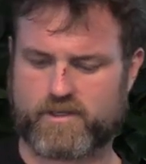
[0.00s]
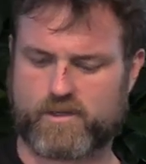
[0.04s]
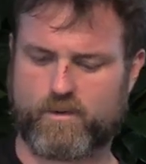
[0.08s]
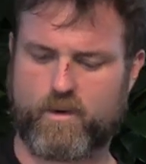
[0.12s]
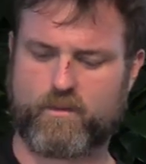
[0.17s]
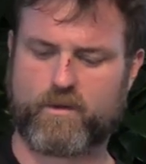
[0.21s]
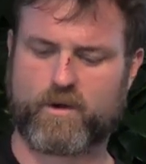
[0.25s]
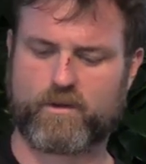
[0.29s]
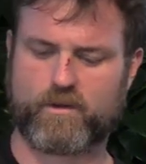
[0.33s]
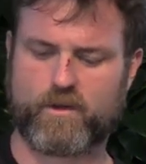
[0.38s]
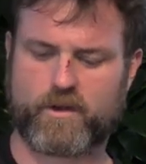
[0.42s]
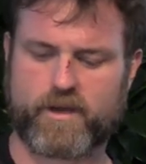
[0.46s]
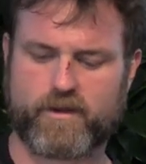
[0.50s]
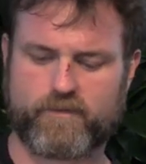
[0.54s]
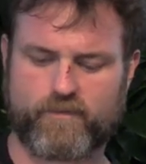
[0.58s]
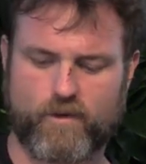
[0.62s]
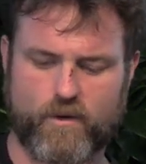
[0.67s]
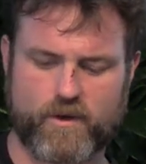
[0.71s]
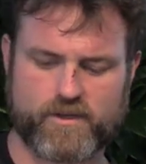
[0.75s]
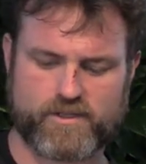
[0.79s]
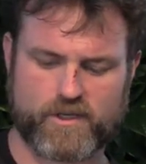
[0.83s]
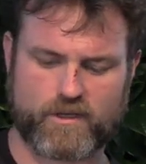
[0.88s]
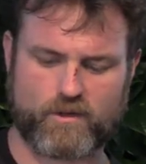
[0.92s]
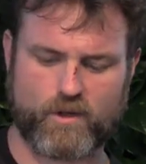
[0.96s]
so what we were looking
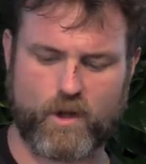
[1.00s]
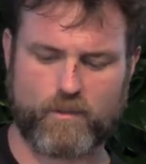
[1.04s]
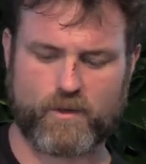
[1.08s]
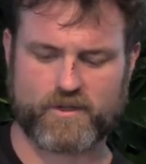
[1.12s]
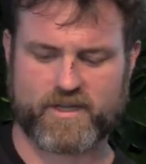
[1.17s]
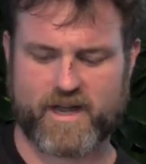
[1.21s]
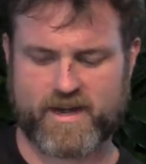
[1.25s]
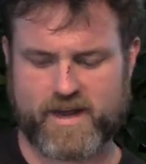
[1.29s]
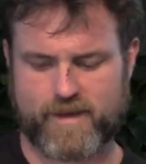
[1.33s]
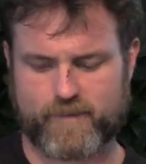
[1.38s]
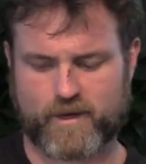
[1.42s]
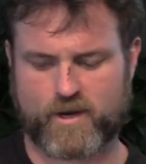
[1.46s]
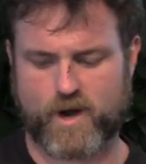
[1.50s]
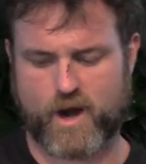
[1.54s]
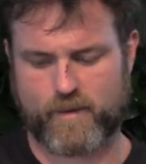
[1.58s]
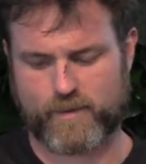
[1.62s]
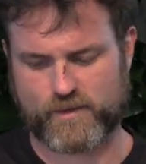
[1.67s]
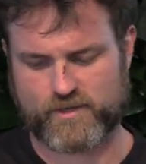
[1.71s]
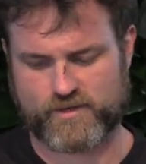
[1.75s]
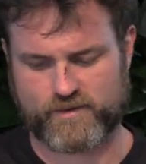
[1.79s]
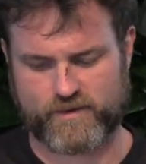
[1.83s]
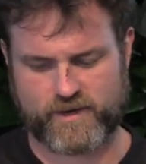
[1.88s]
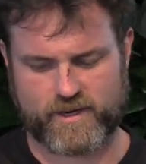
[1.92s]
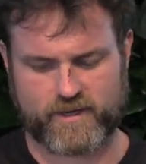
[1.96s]
for is a global dynamic
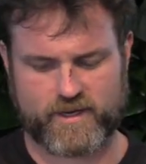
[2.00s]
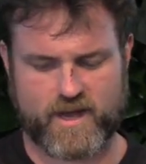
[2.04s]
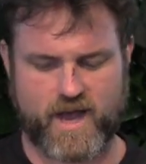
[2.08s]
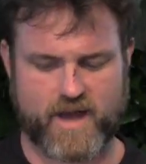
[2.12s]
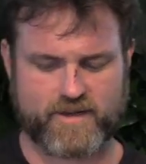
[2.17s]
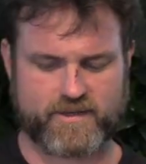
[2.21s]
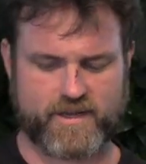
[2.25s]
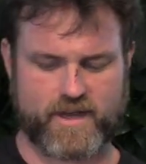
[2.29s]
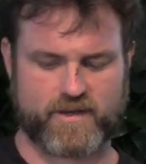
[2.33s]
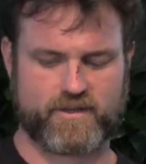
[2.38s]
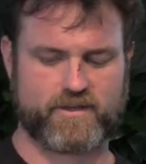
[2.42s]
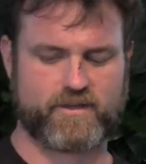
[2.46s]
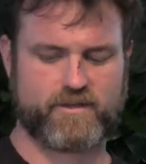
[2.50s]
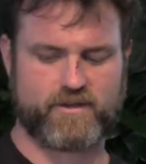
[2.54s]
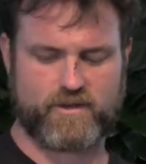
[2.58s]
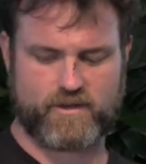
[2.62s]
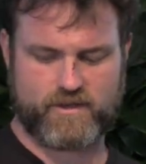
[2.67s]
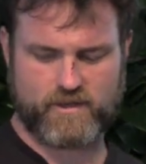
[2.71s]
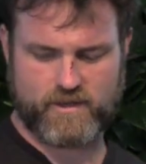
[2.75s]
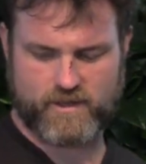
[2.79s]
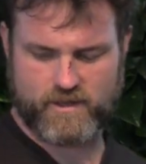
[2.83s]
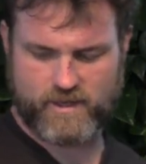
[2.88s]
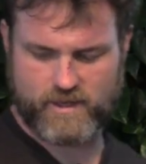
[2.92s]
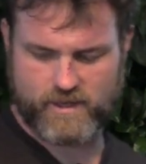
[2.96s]
arbitrary
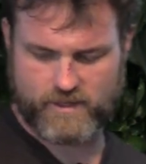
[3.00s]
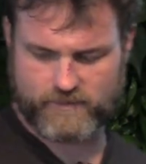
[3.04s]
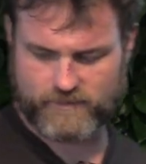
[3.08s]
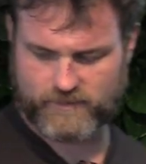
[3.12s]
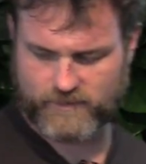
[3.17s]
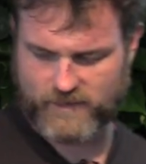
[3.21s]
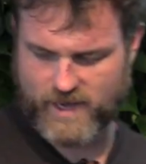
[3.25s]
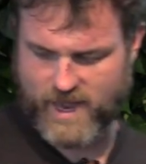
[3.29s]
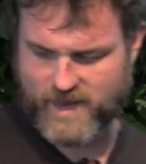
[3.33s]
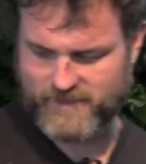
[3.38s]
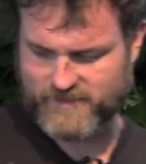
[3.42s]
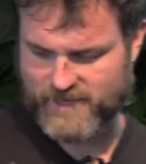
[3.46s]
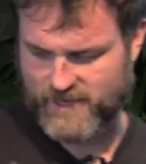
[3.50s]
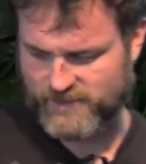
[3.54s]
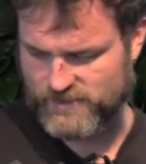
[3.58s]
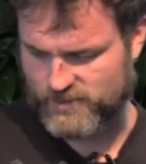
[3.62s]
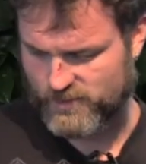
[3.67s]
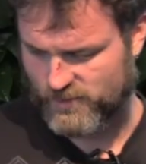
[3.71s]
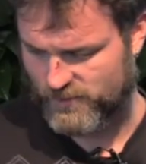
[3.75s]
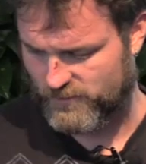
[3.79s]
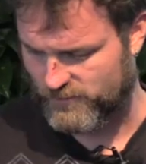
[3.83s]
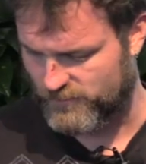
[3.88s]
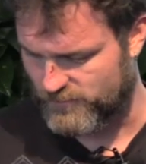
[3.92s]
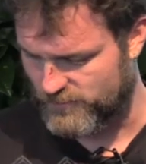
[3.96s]
context
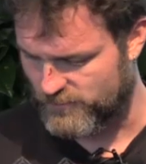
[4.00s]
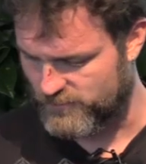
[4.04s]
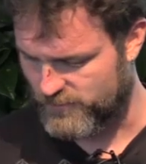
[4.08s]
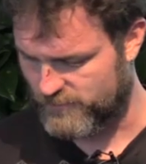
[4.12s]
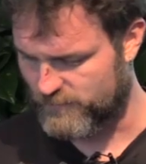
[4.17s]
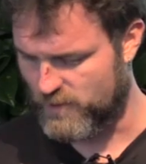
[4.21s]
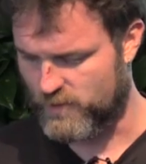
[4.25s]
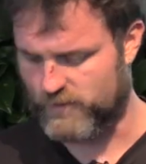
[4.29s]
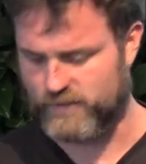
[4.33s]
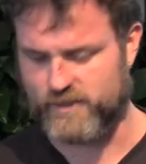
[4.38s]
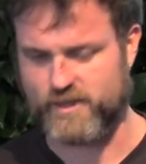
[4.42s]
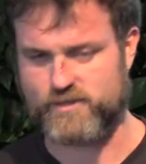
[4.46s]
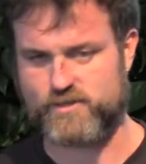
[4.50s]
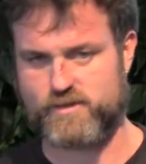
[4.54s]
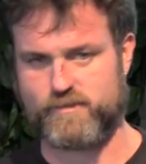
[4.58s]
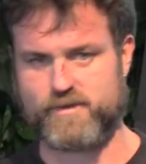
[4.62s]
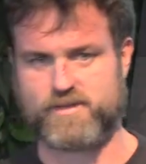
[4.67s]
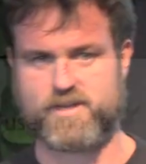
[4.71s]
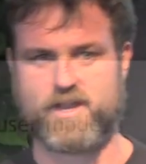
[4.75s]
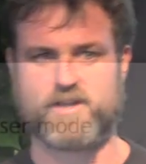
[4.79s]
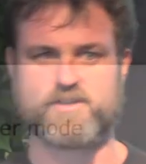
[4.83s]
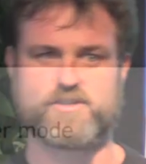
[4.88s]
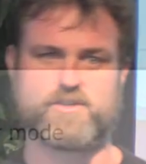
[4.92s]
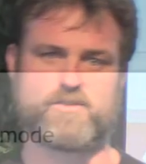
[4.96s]
kernel and user mode
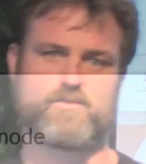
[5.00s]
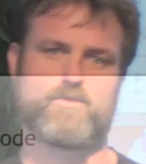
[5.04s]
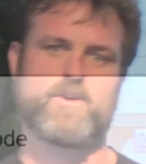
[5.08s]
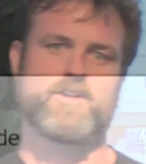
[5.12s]
instrumentation.